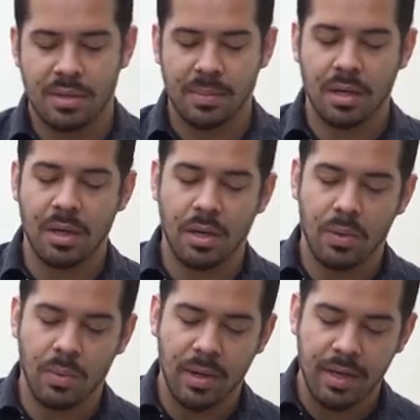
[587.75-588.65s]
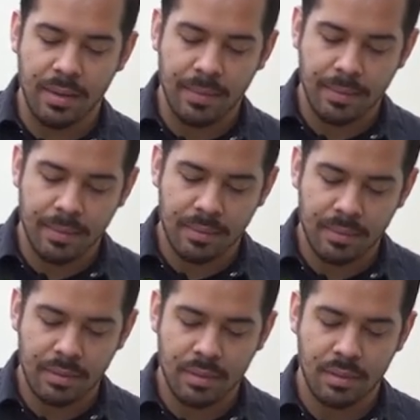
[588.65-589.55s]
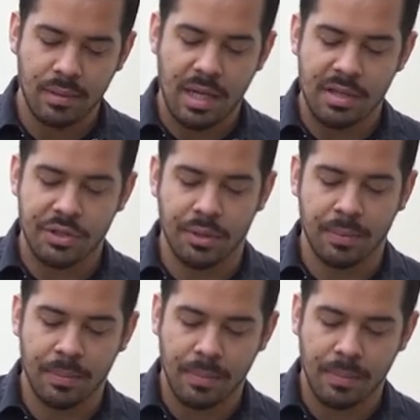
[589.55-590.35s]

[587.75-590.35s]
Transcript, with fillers: So I'm going to go 1 and 2.